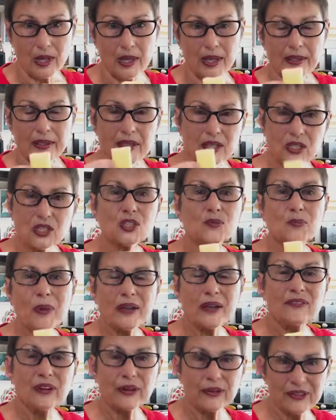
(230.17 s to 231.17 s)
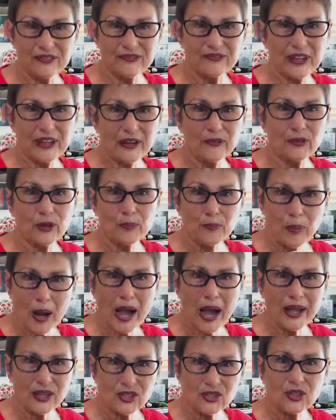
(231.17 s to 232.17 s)
This is my very favorite
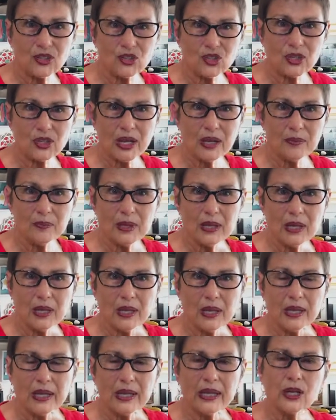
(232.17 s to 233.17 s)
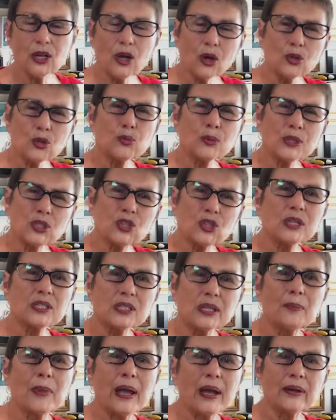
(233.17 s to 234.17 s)
pasta shape. It goes with just
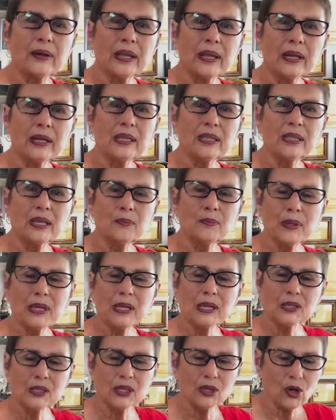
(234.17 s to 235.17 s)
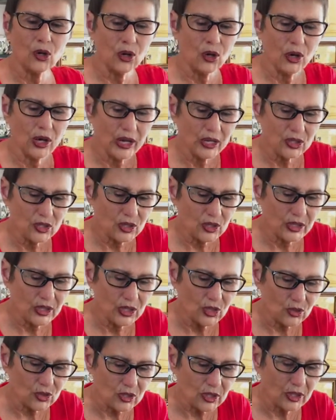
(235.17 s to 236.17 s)
about anything because it actually,
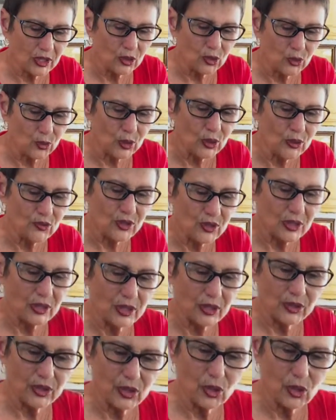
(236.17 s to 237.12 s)
there's little grooves in there that